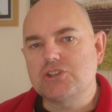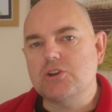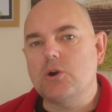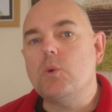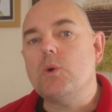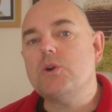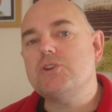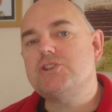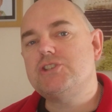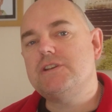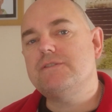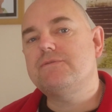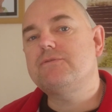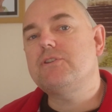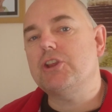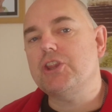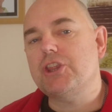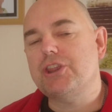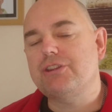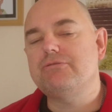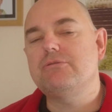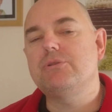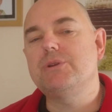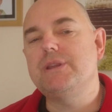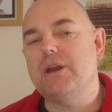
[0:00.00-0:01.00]
So once you've
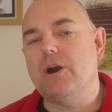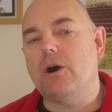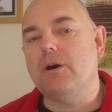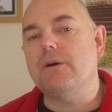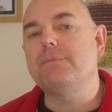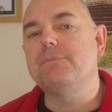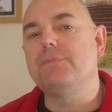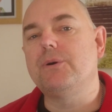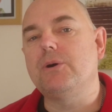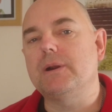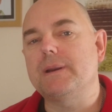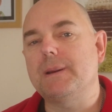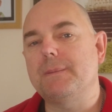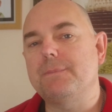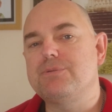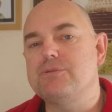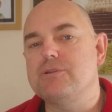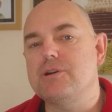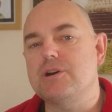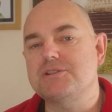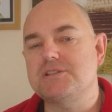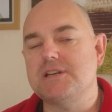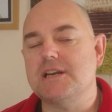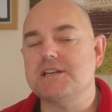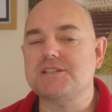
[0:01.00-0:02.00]
gone through the onboarding
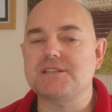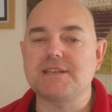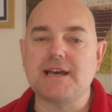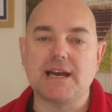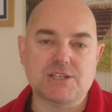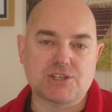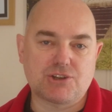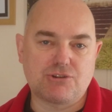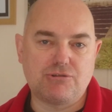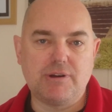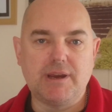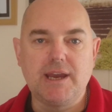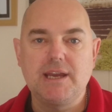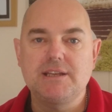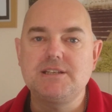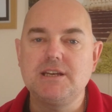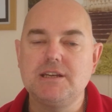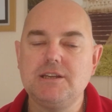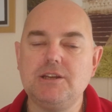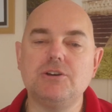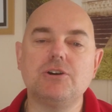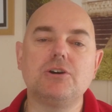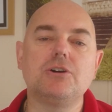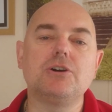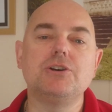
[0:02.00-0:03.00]
process, that's
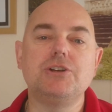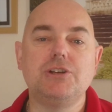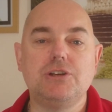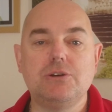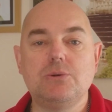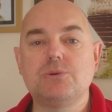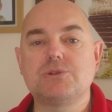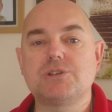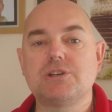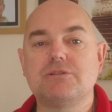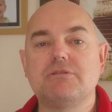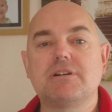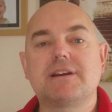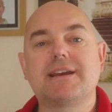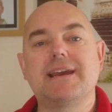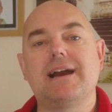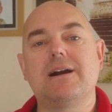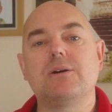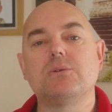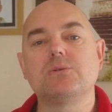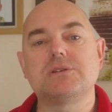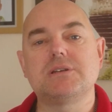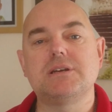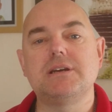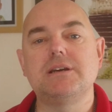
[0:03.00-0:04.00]
creating your user
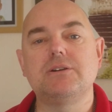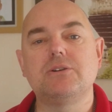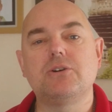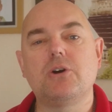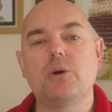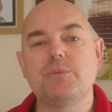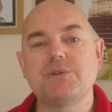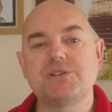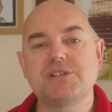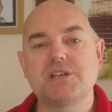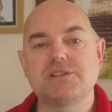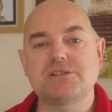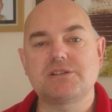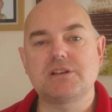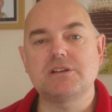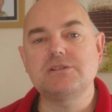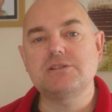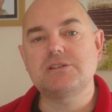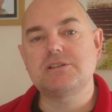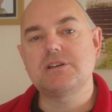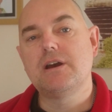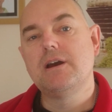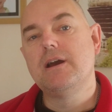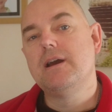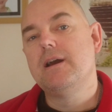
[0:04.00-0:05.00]
account in Home
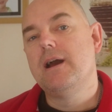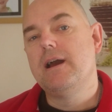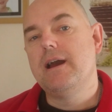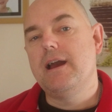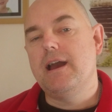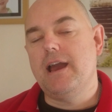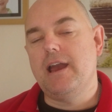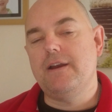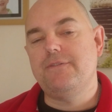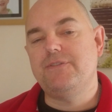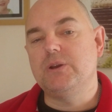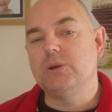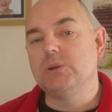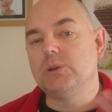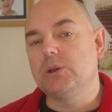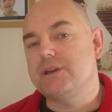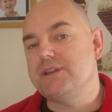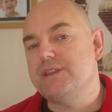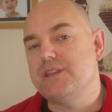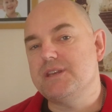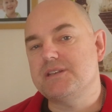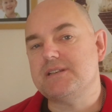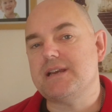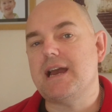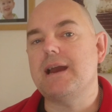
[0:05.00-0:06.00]
Assistant, if you
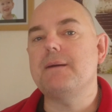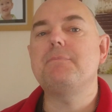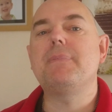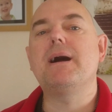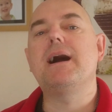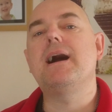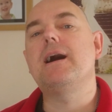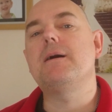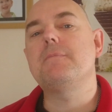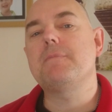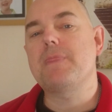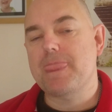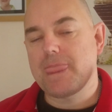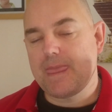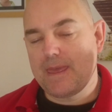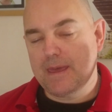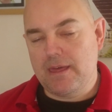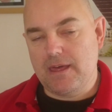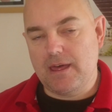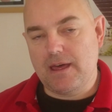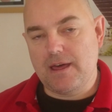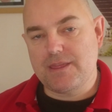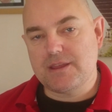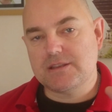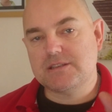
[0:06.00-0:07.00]
look in the sidebar,
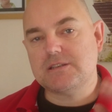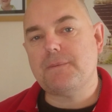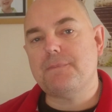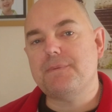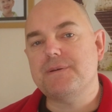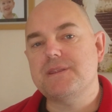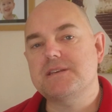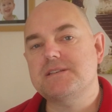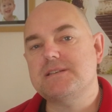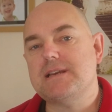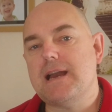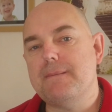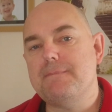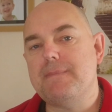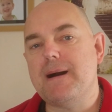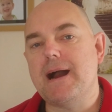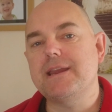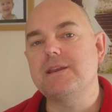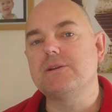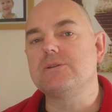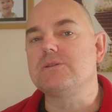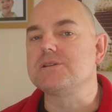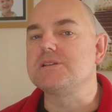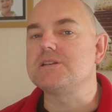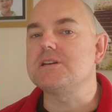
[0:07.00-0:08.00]
at the top of the
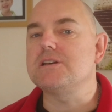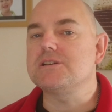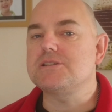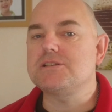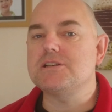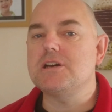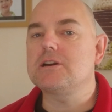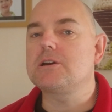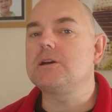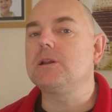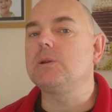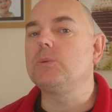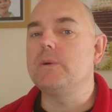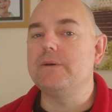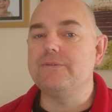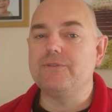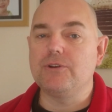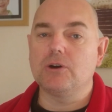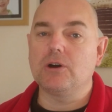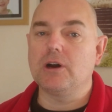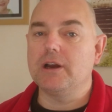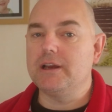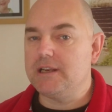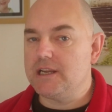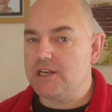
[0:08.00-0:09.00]
sidebar, you'll see a circle with
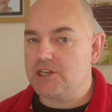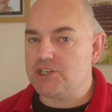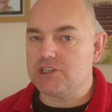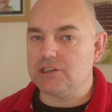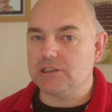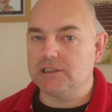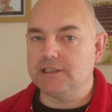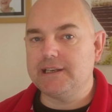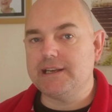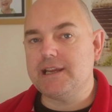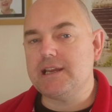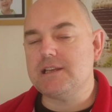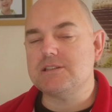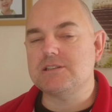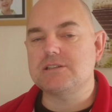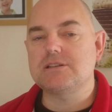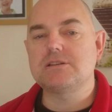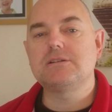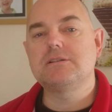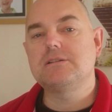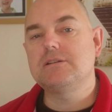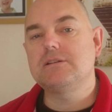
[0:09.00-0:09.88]
your initial in it.